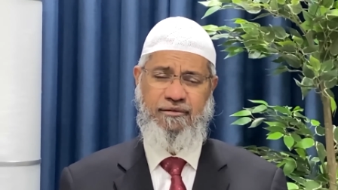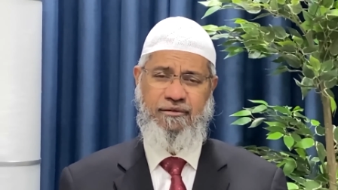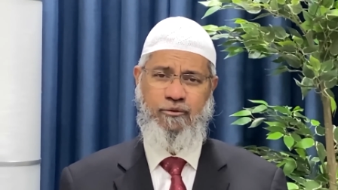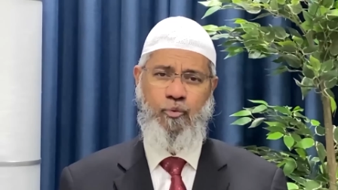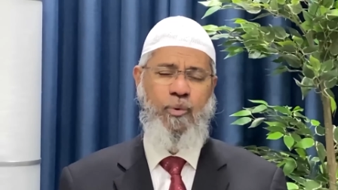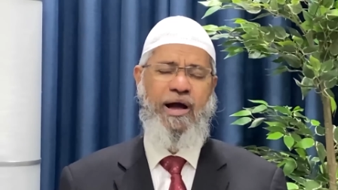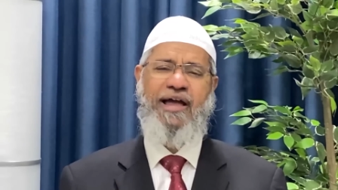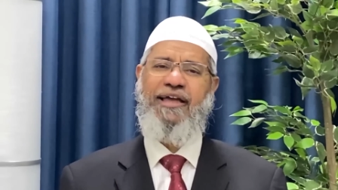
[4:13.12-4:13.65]

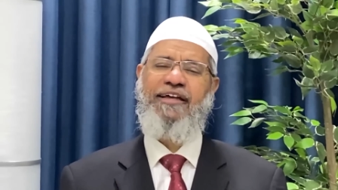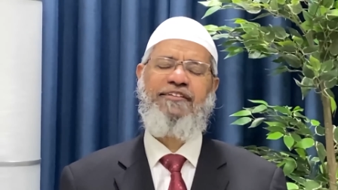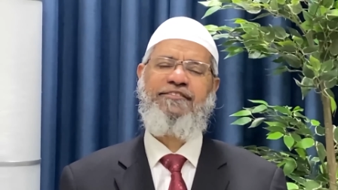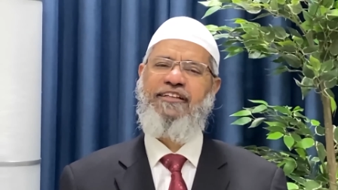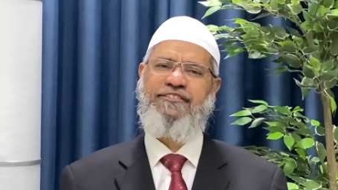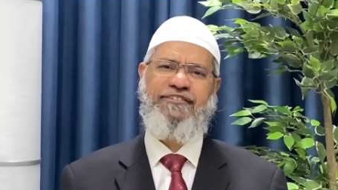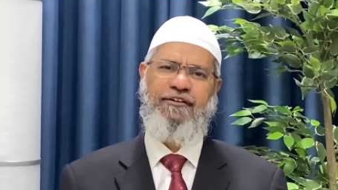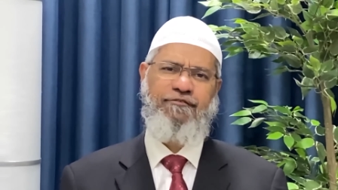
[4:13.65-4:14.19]
Why is
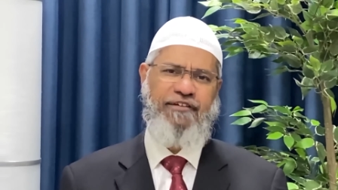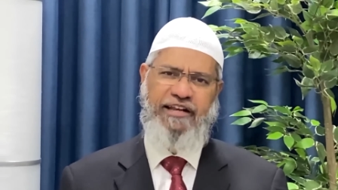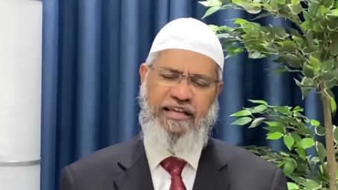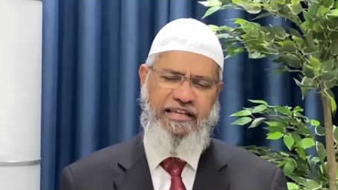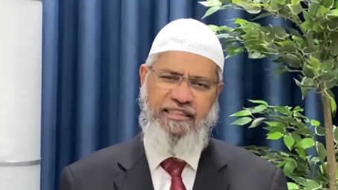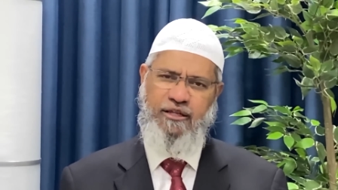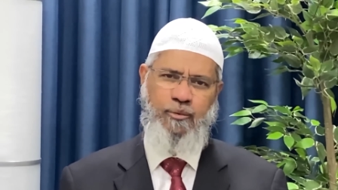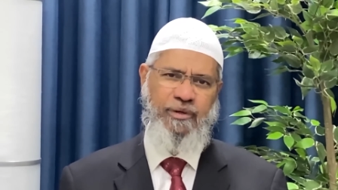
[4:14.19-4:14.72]
there suffering
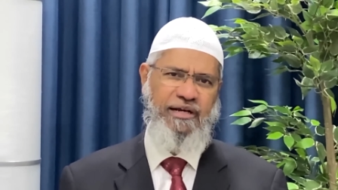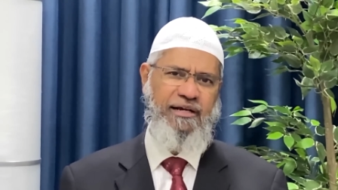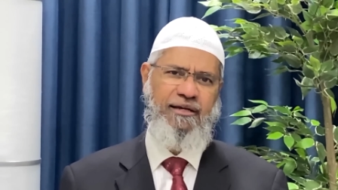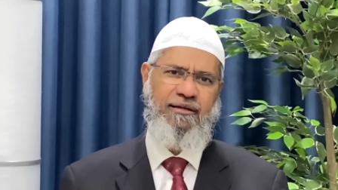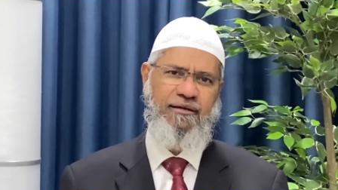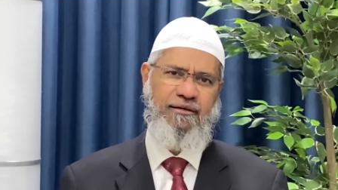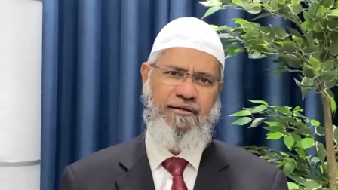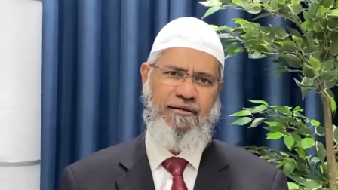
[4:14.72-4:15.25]
in the world?
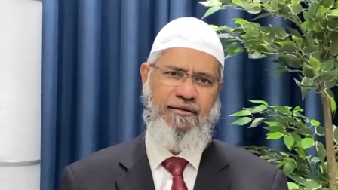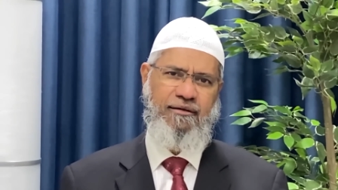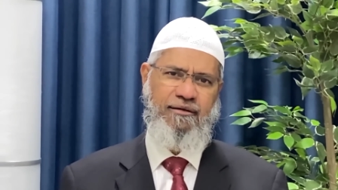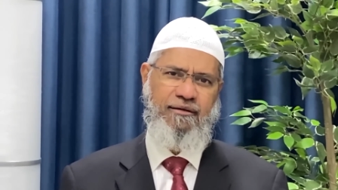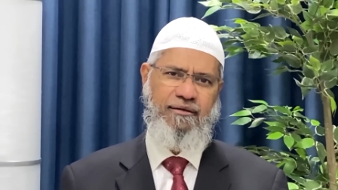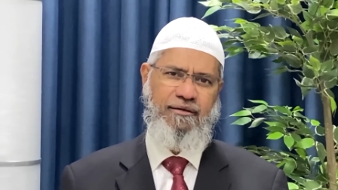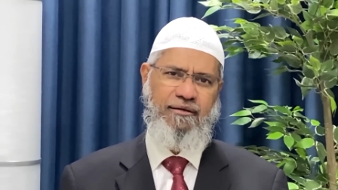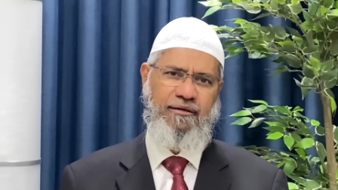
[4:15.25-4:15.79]

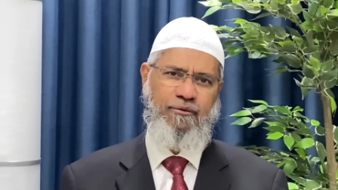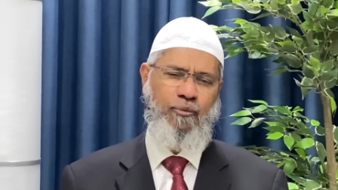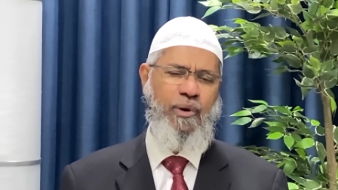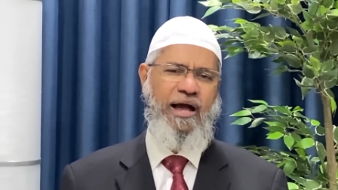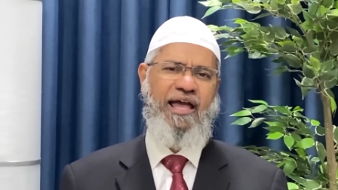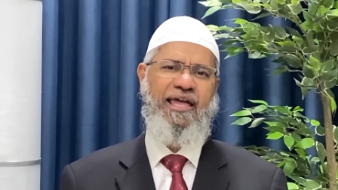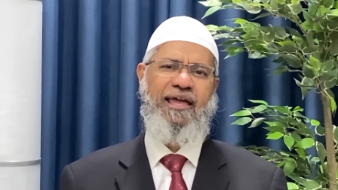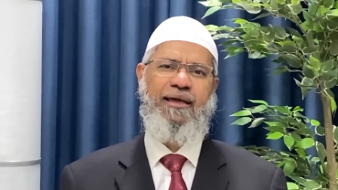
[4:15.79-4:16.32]

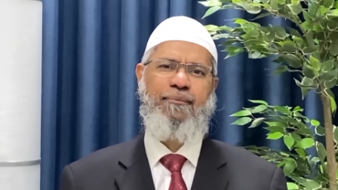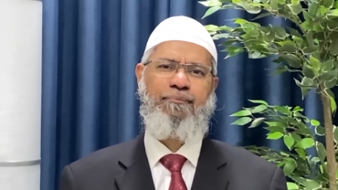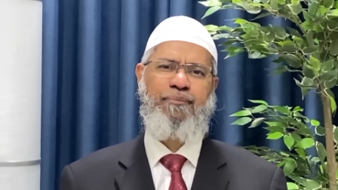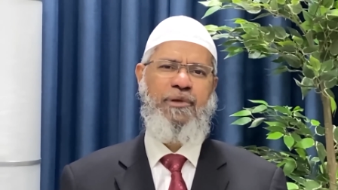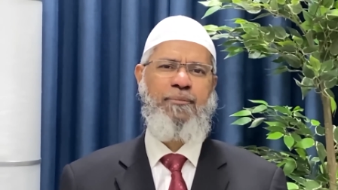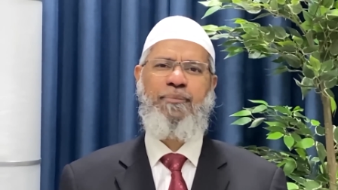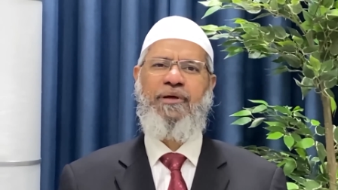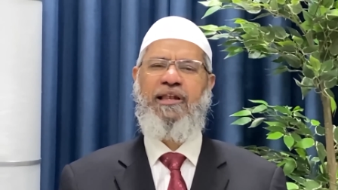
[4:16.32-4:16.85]
Why
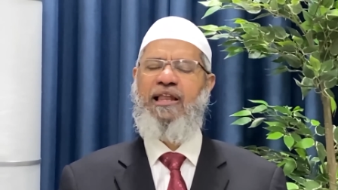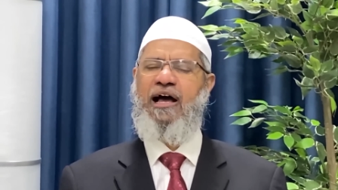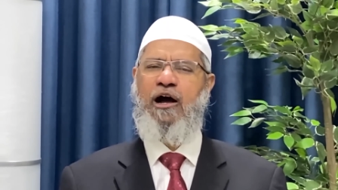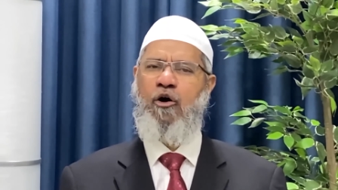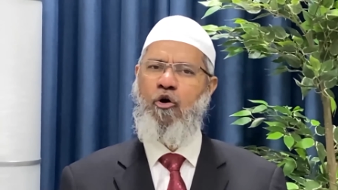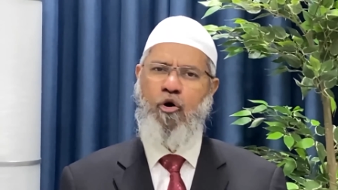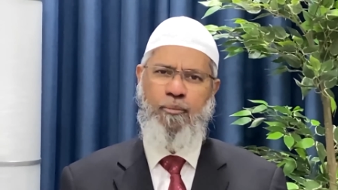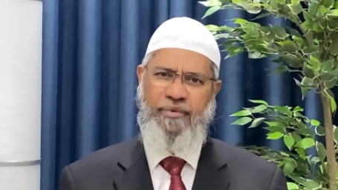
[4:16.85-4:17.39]
people are
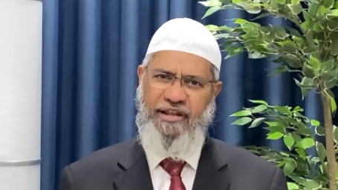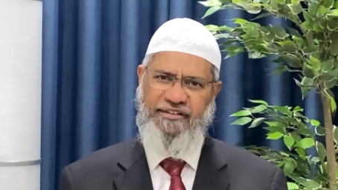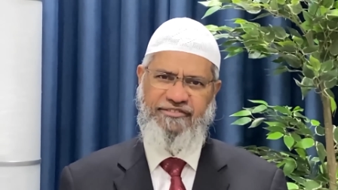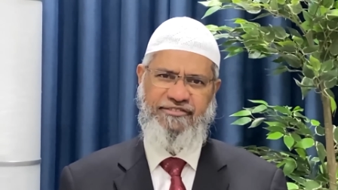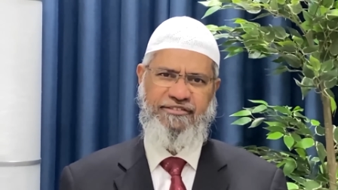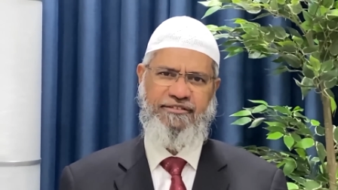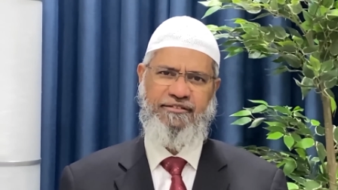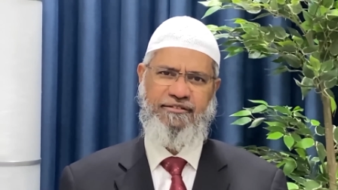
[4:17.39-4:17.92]

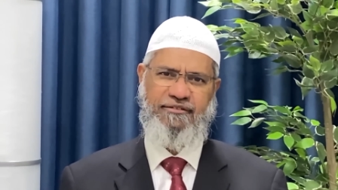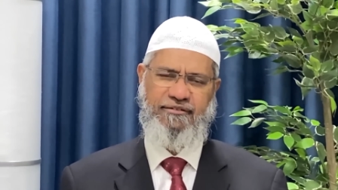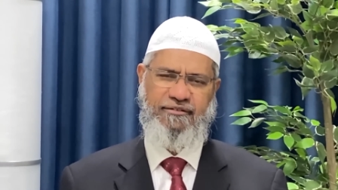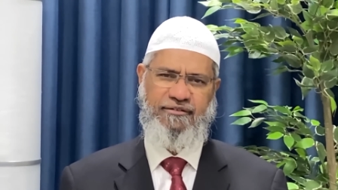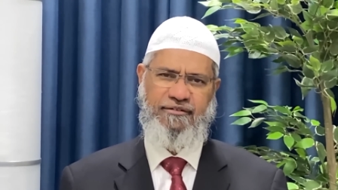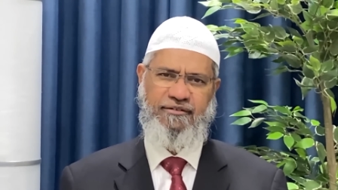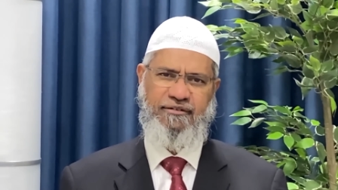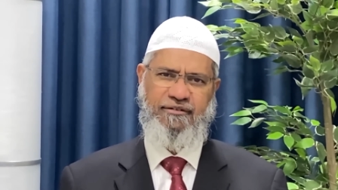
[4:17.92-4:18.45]
homeless,
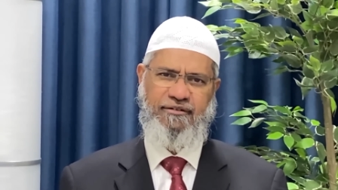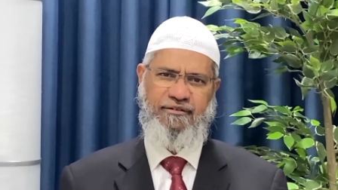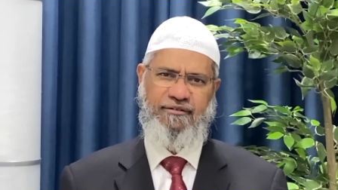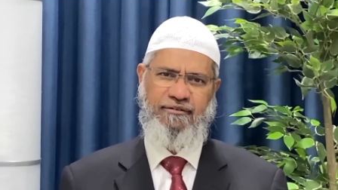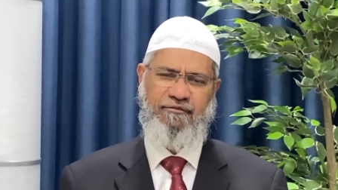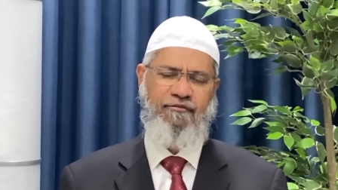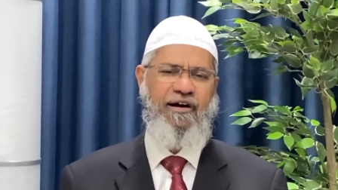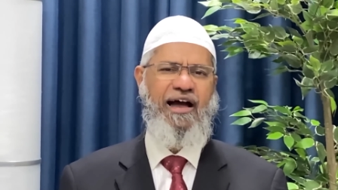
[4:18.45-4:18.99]

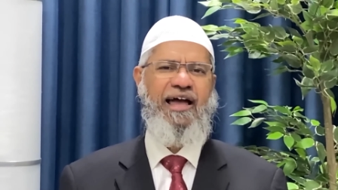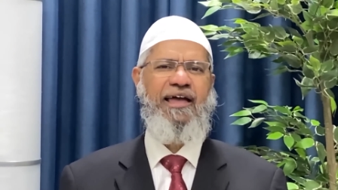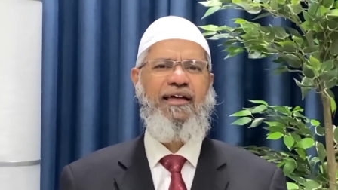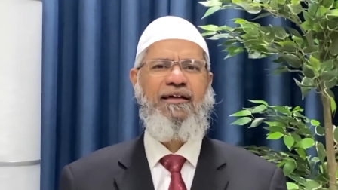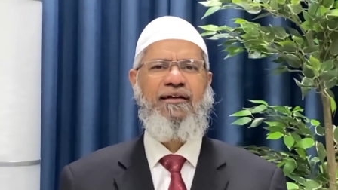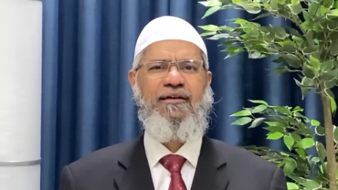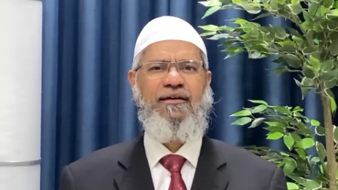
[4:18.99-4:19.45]
why